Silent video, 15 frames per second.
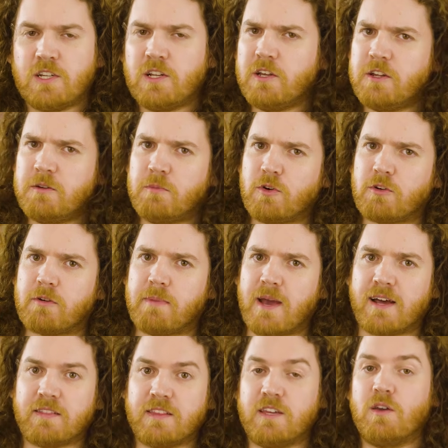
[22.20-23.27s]
To learn more
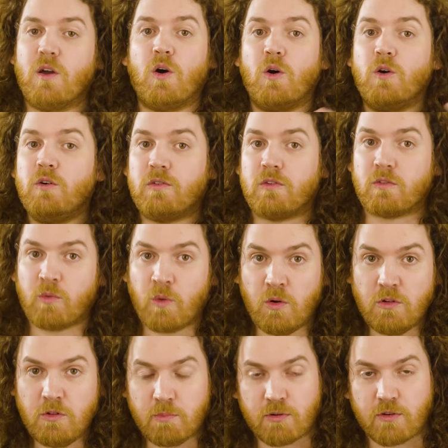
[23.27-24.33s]
about the
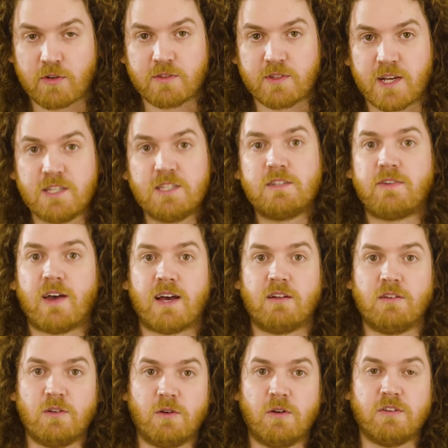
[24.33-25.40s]
overall process of how
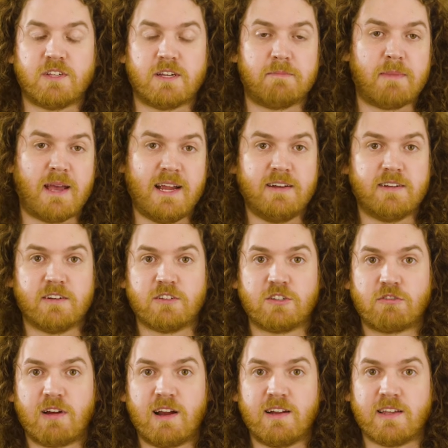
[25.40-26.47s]
laws are made in
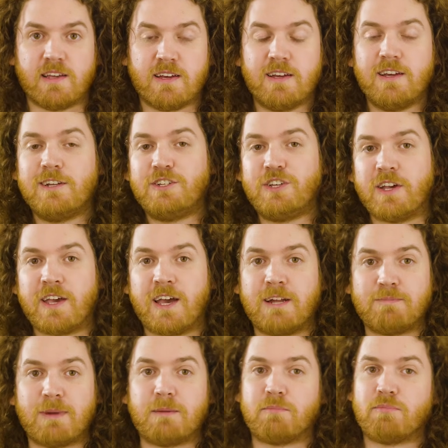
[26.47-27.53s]
Australia, check
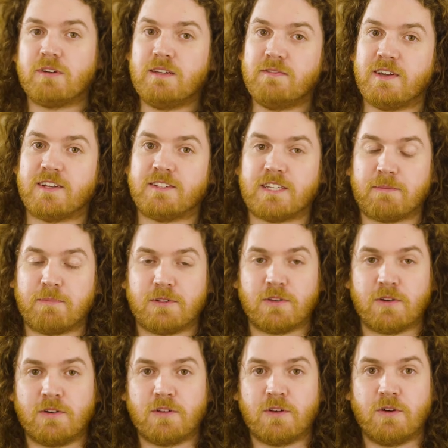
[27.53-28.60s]
out my previous
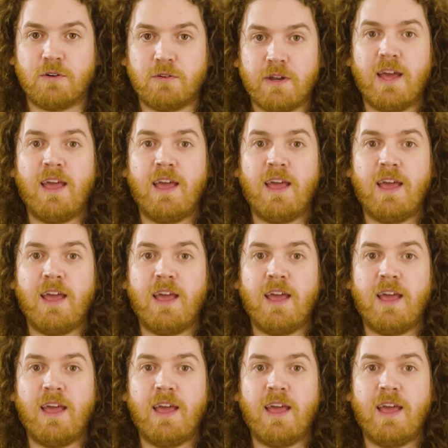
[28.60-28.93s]
episode called